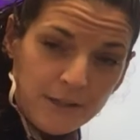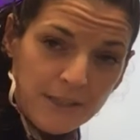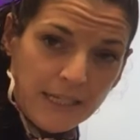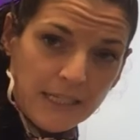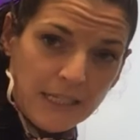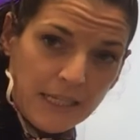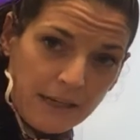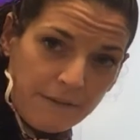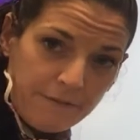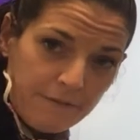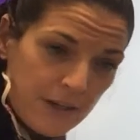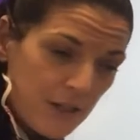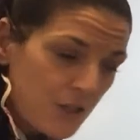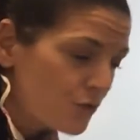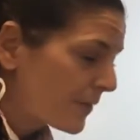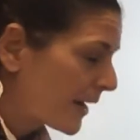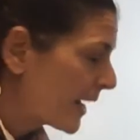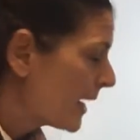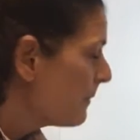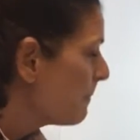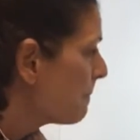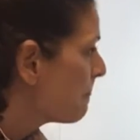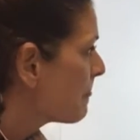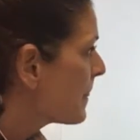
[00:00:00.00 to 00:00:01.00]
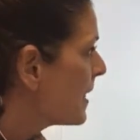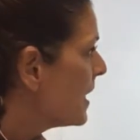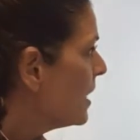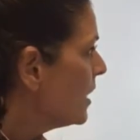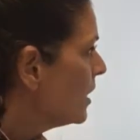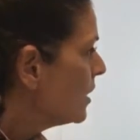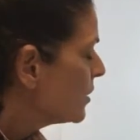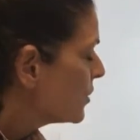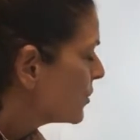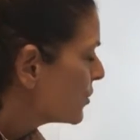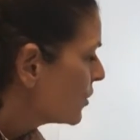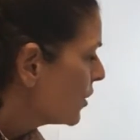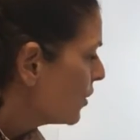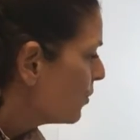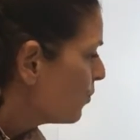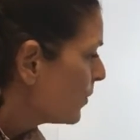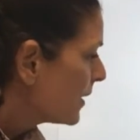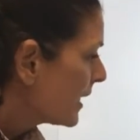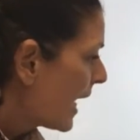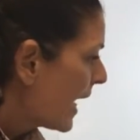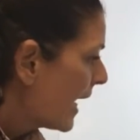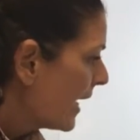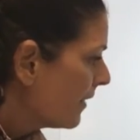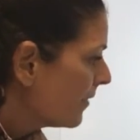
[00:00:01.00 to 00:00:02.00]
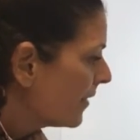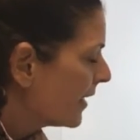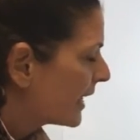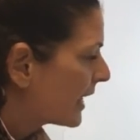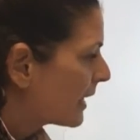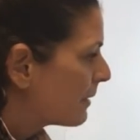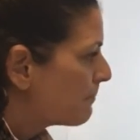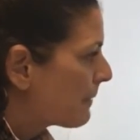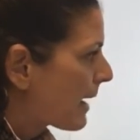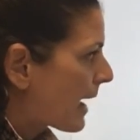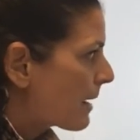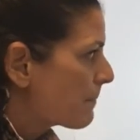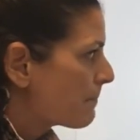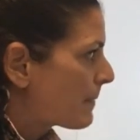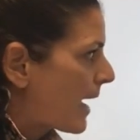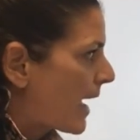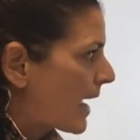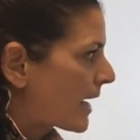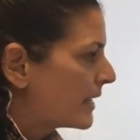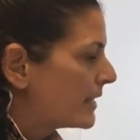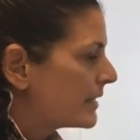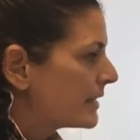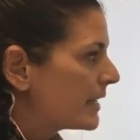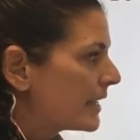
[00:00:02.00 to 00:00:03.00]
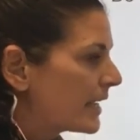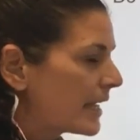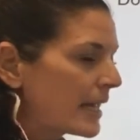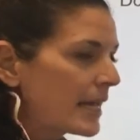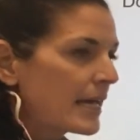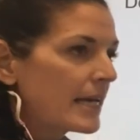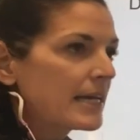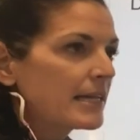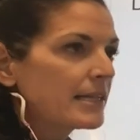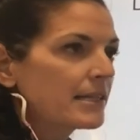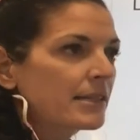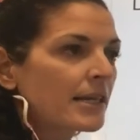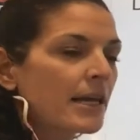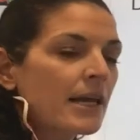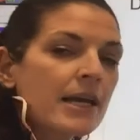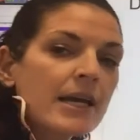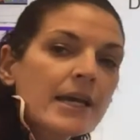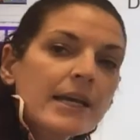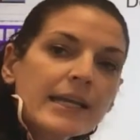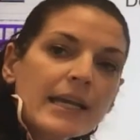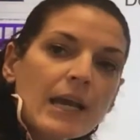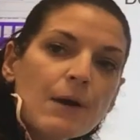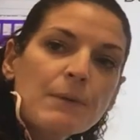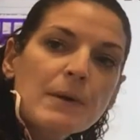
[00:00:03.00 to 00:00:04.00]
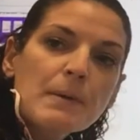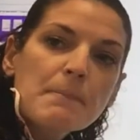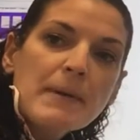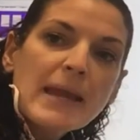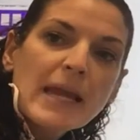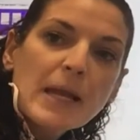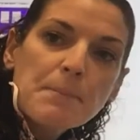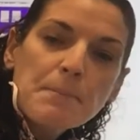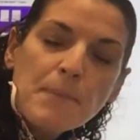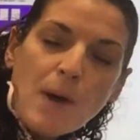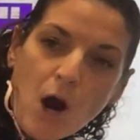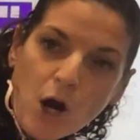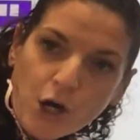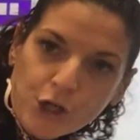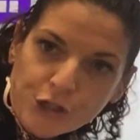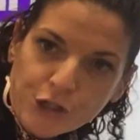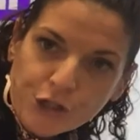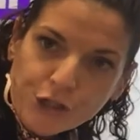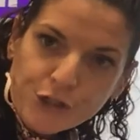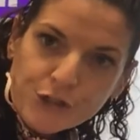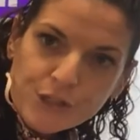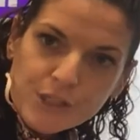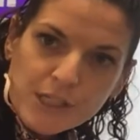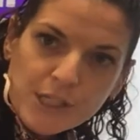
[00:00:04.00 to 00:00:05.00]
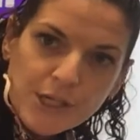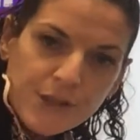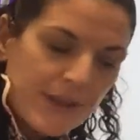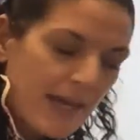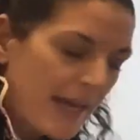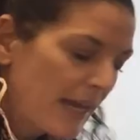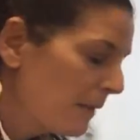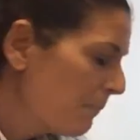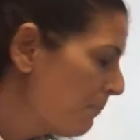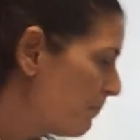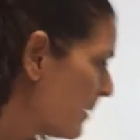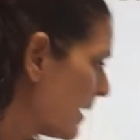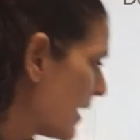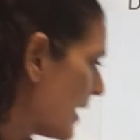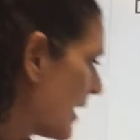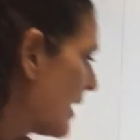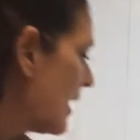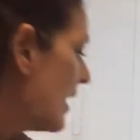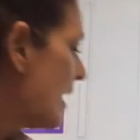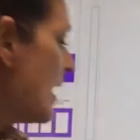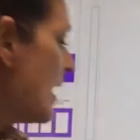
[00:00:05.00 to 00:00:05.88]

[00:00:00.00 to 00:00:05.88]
like to eat fish, right? So what I think in my mind is, can we make partners? Could they be